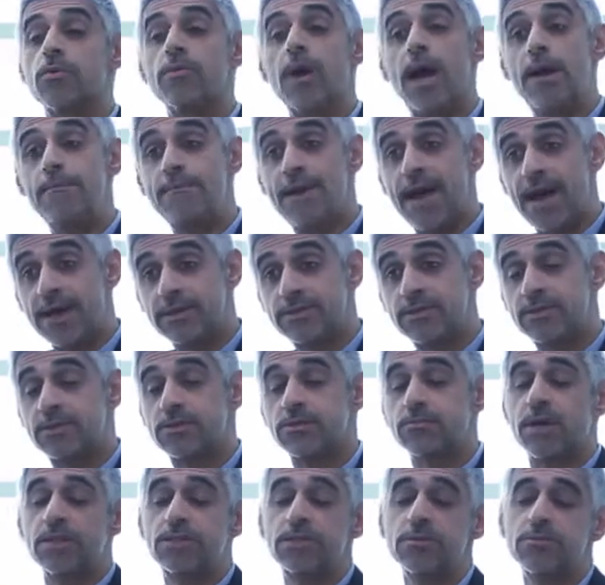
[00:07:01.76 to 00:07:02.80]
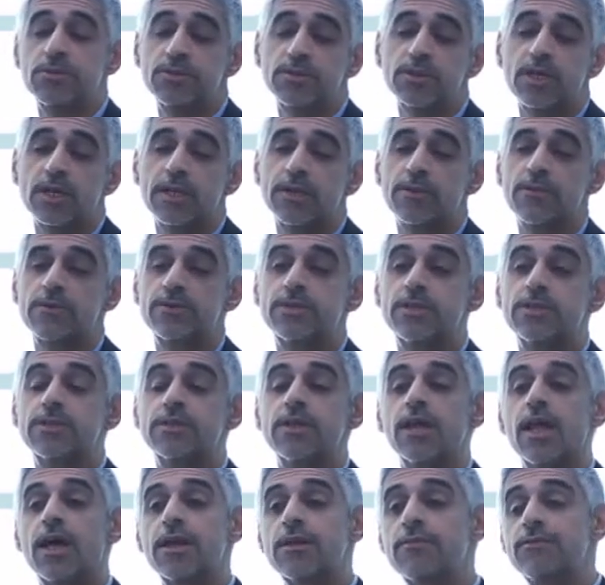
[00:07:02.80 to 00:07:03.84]
MS or multiple sclerosis,
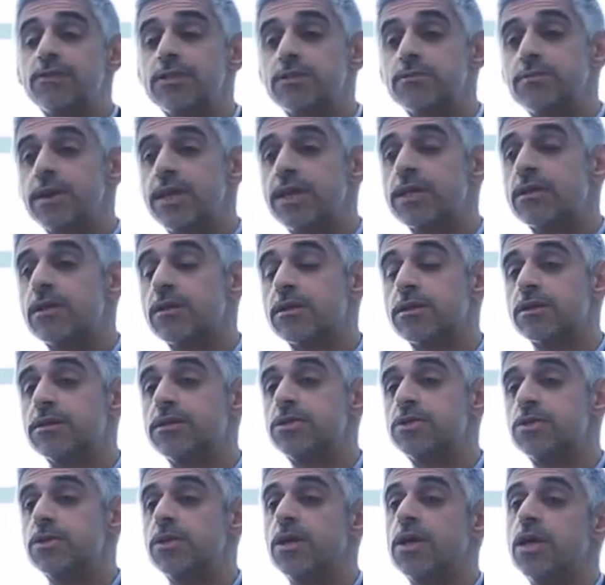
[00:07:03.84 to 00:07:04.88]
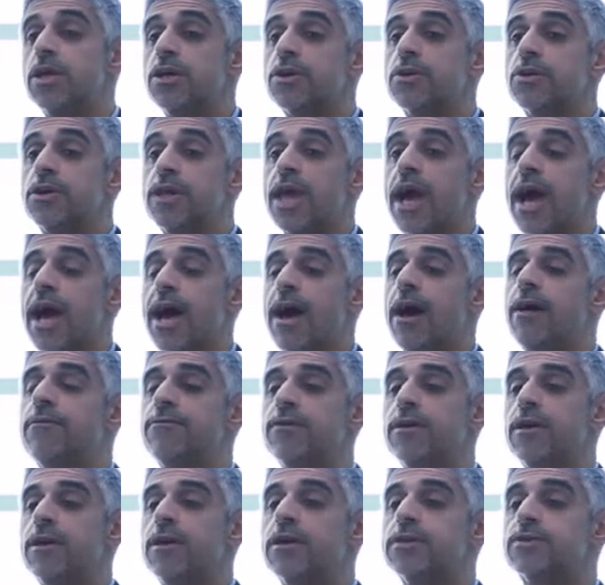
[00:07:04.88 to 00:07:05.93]
a lot of these medical conditions could have
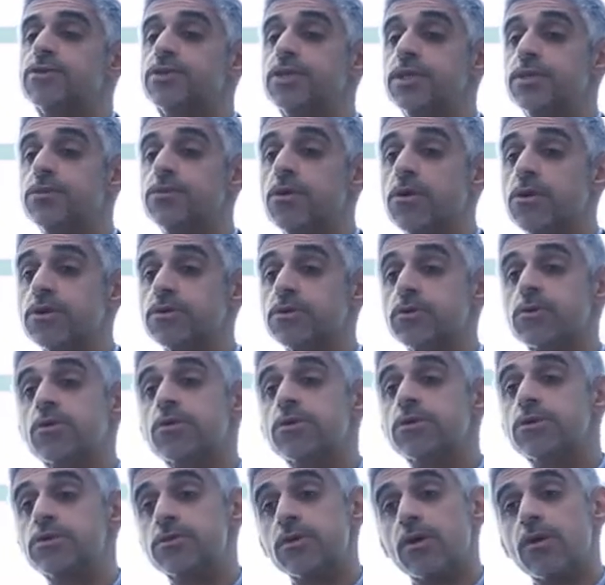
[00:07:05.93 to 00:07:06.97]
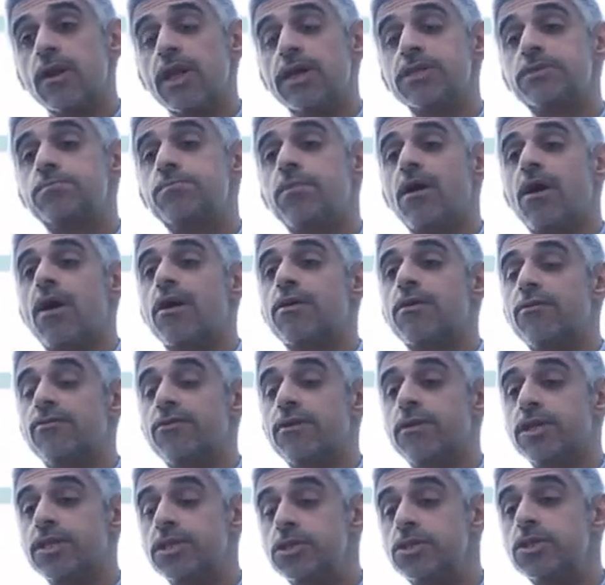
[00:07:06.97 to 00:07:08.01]
steroids or cortisol as part of
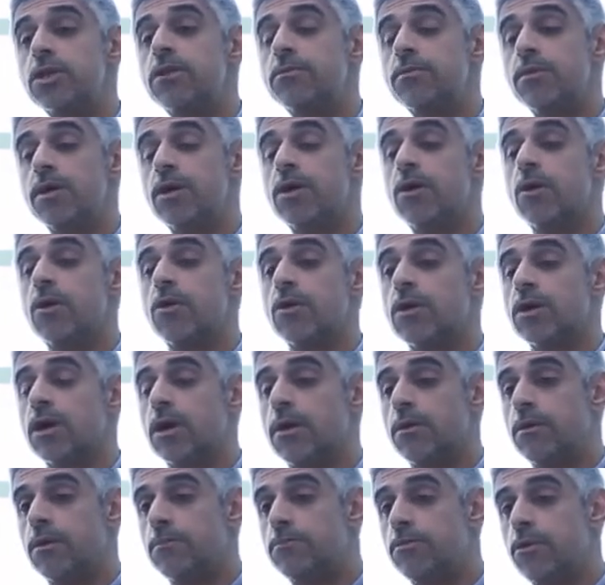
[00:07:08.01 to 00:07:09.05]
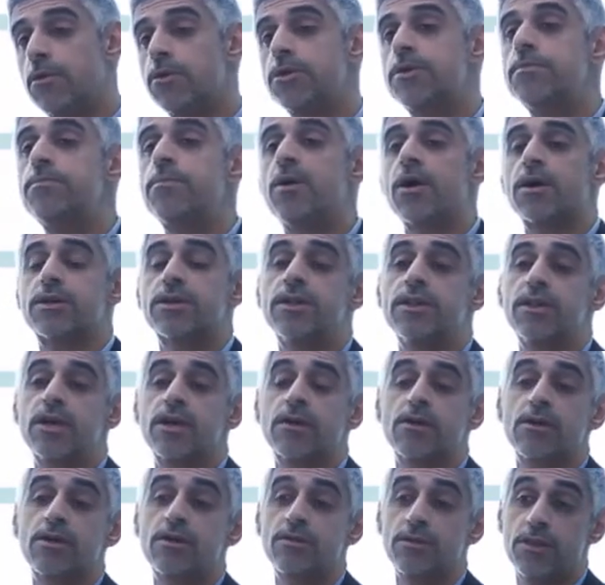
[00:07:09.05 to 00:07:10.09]
an initial or a important part in
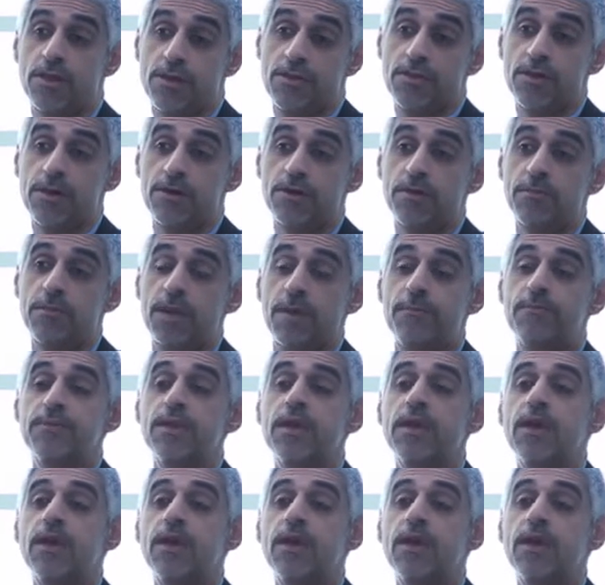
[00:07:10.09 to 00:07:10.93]
their therapy.